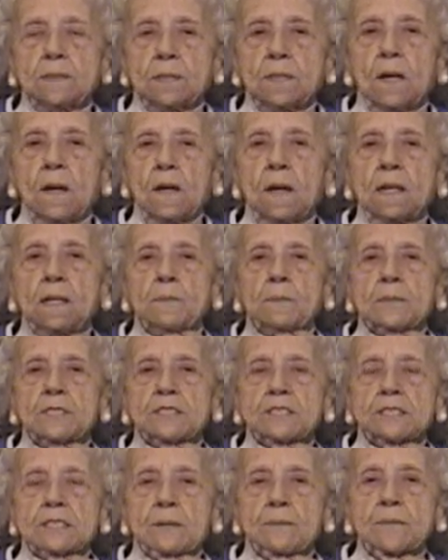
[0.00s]
call him
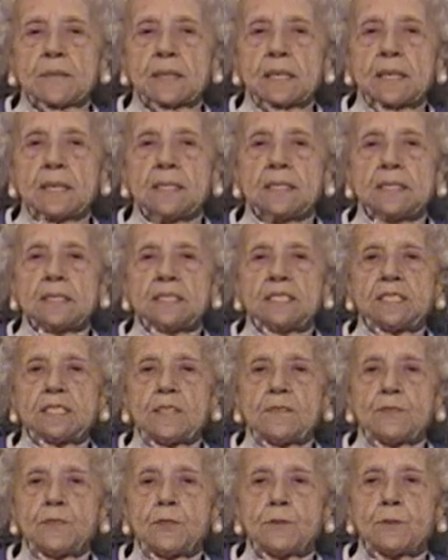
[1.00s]
or something and see
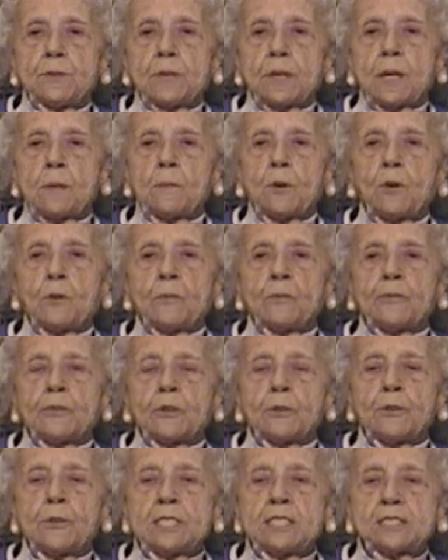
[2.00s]
if you can come home
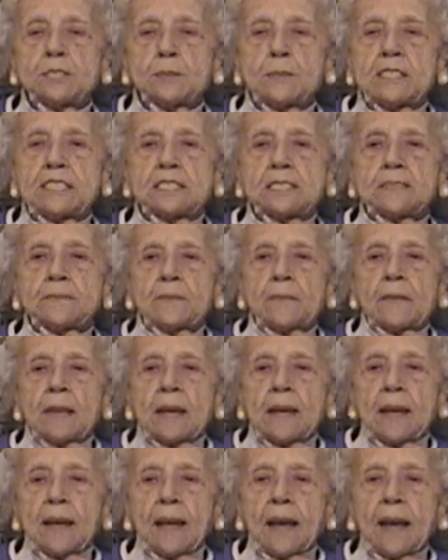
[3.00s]
for Christmas.
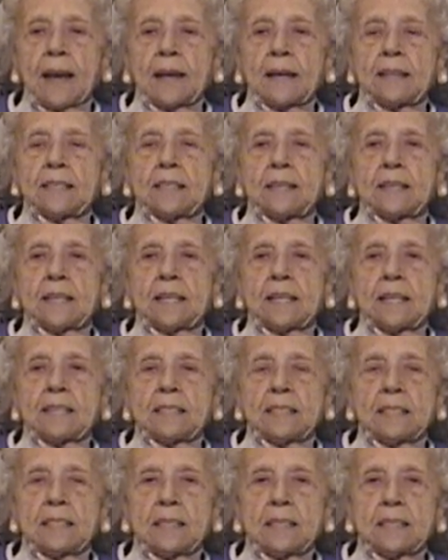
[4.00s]
And
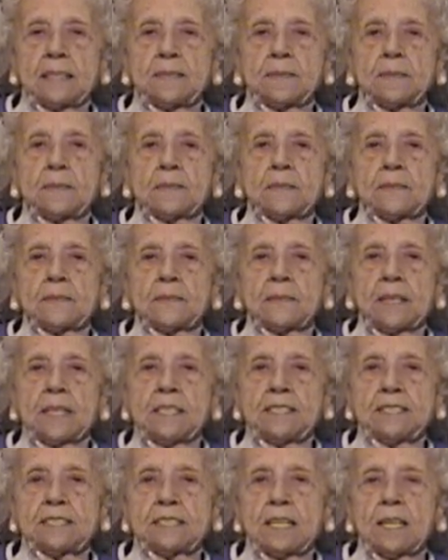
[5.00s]

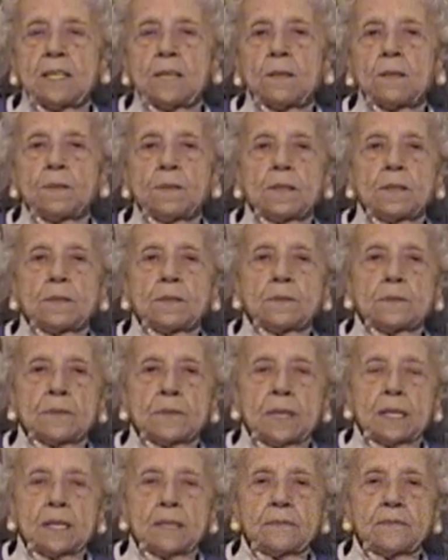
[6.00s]
he said, oh no,
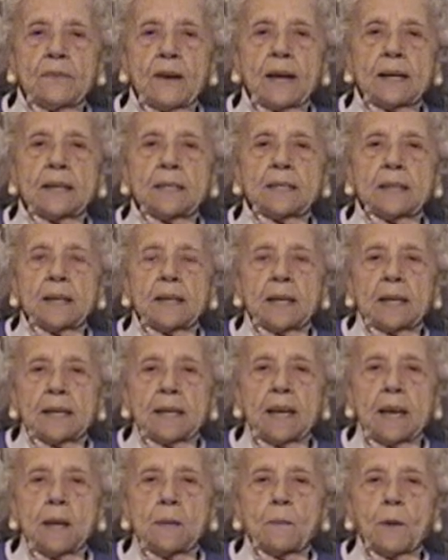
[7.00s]
if I
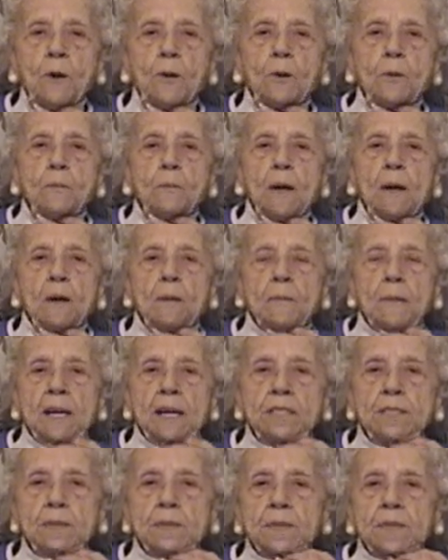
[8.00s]
came home, Mom,
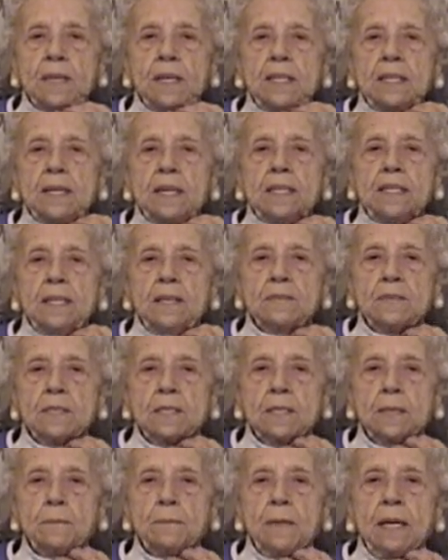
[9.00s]
I don't think I'd ever
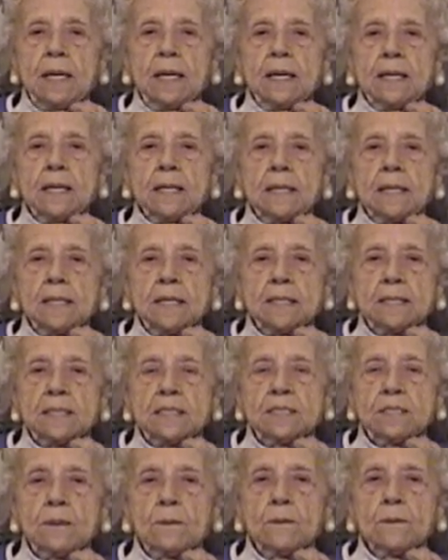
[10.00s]
come back. And
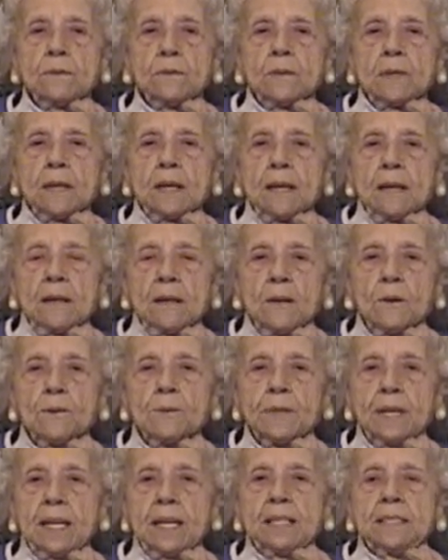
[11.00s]
so,
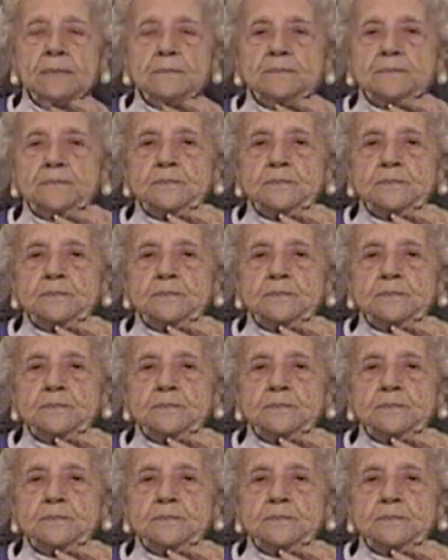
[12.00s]
okay.